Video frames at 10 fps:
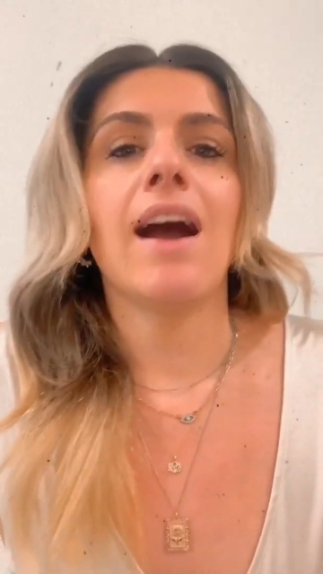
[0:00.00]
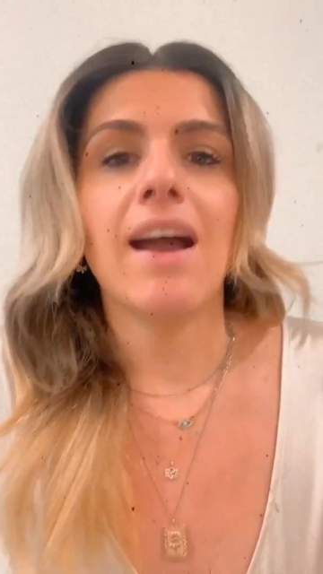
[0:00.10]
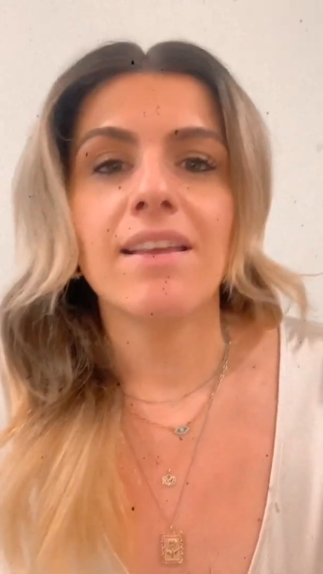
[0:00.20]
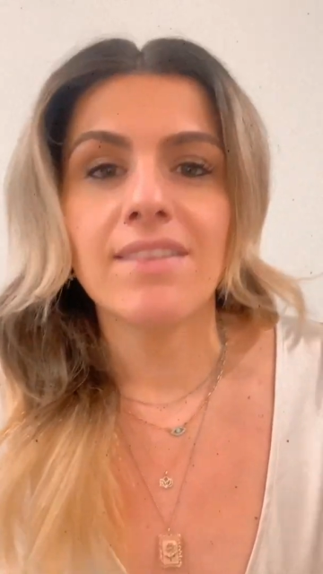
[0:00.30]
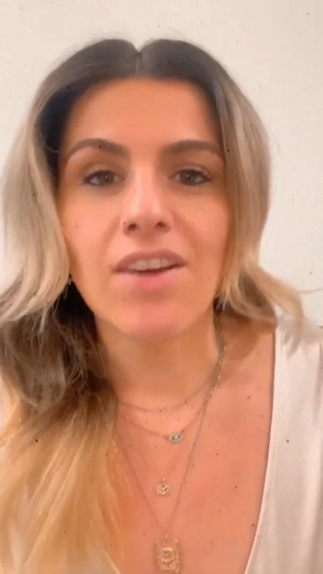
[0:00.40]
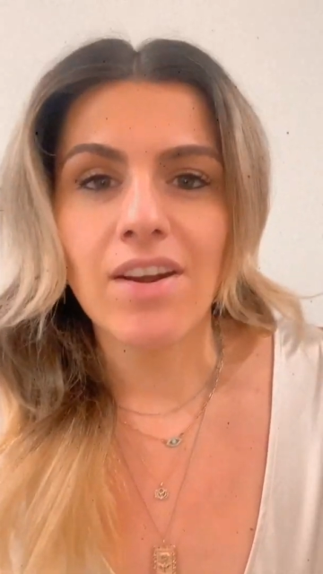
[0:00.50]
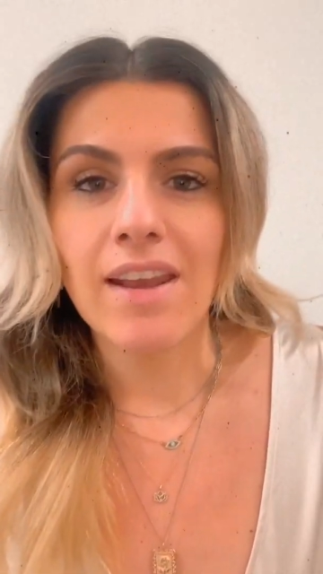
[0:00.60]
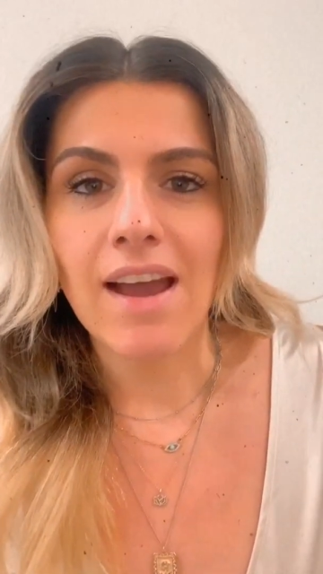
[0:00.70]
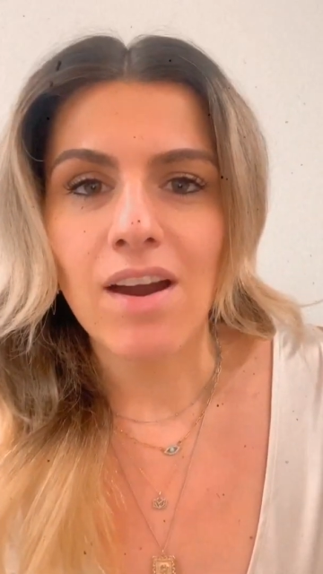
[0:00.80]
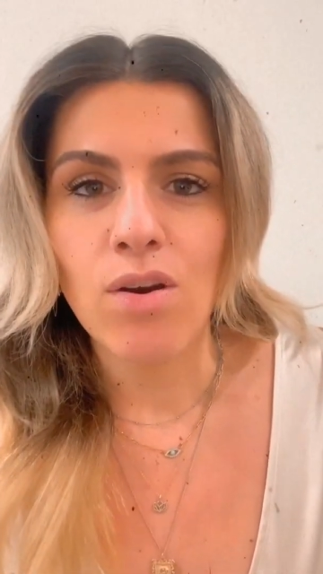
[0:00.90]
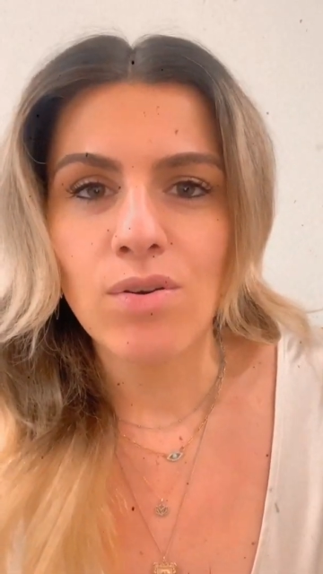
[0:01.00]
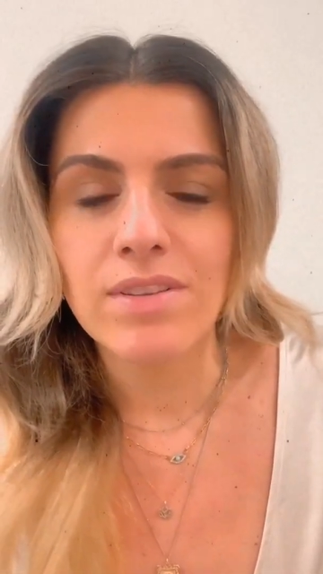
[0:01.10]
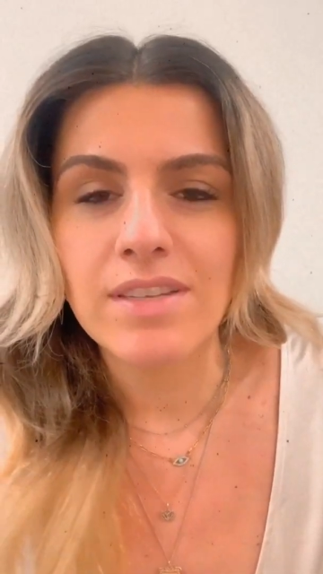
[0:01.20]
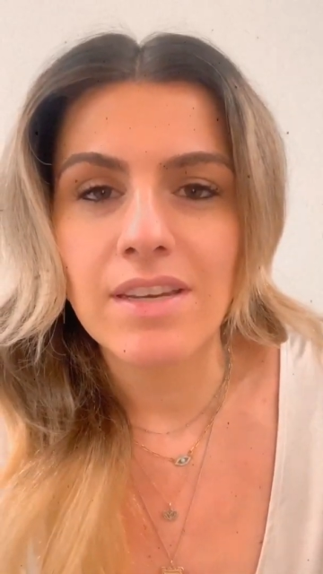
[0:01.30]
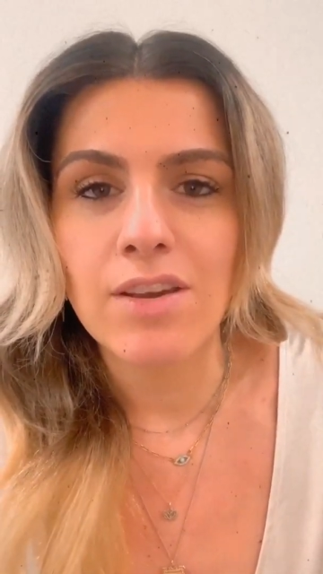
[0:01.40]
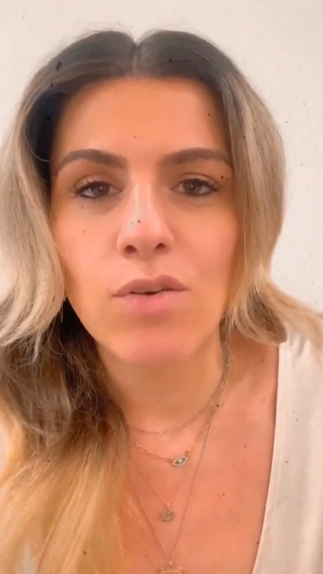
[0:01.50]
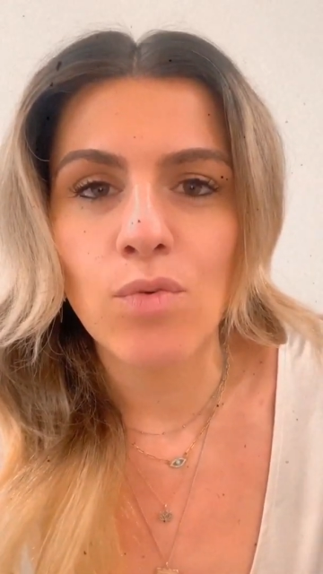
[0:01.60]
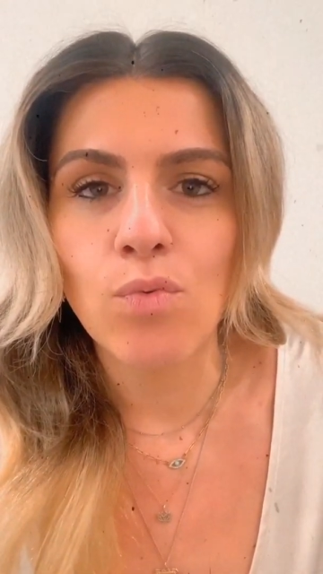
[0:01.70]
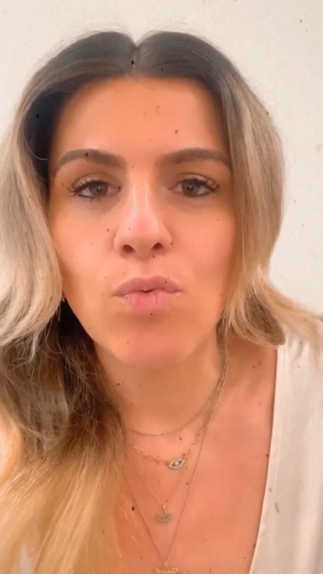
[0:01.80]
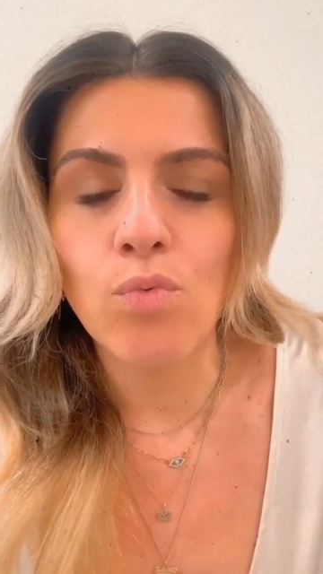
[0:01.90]
I started out
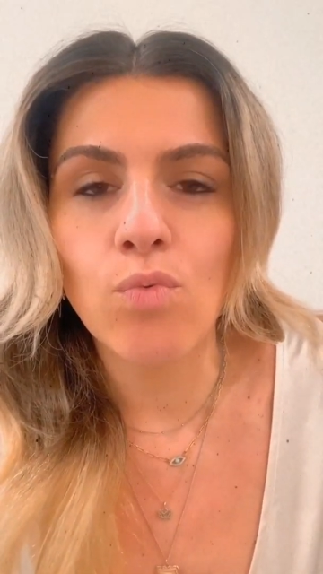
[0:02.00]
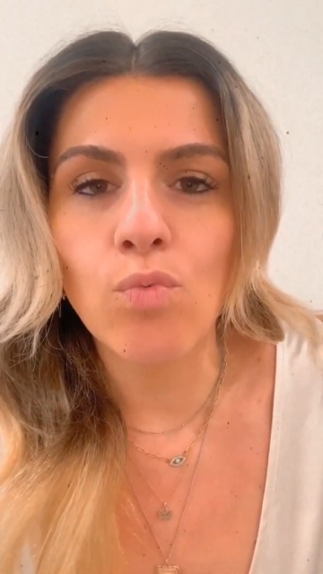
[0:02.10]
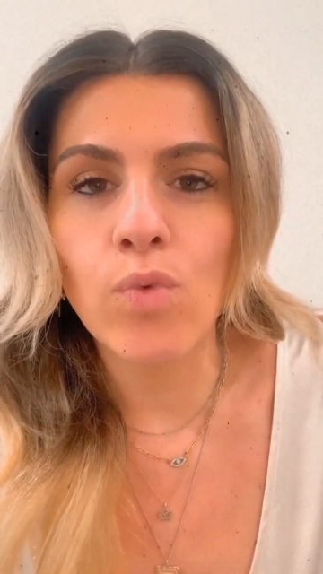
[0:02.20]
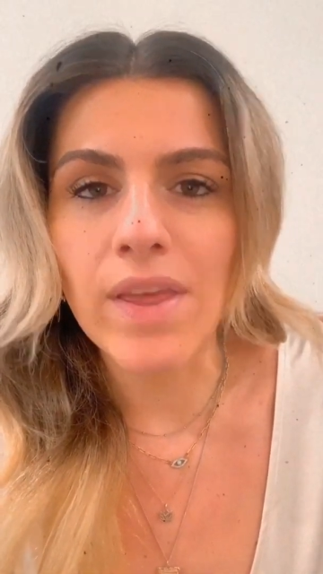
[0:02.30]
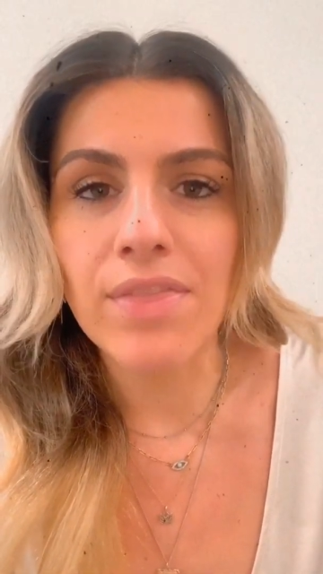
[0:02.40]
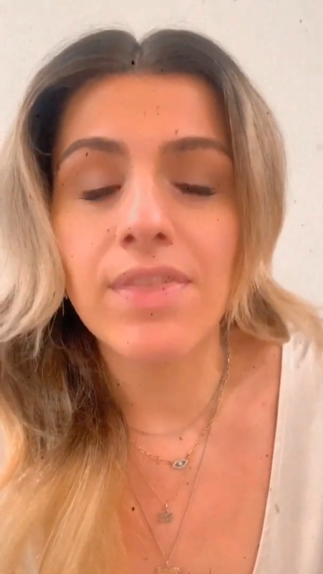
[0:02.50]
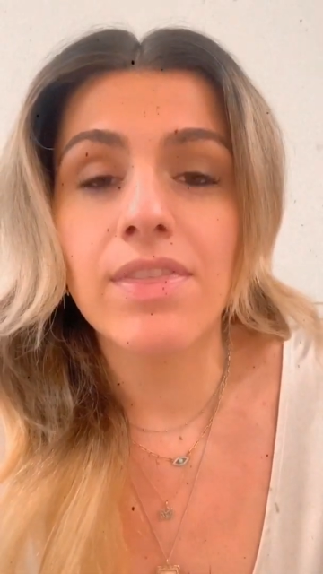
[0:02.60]
with